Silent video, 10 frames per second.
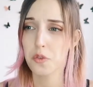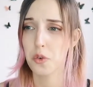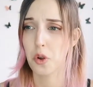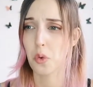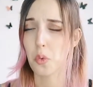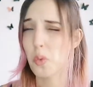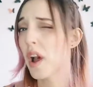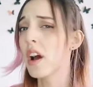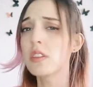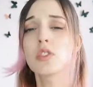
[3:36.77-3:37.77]
for
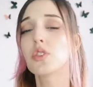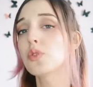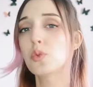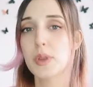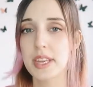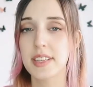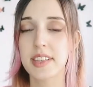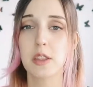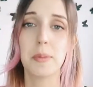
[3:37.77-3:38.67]
around two weeks at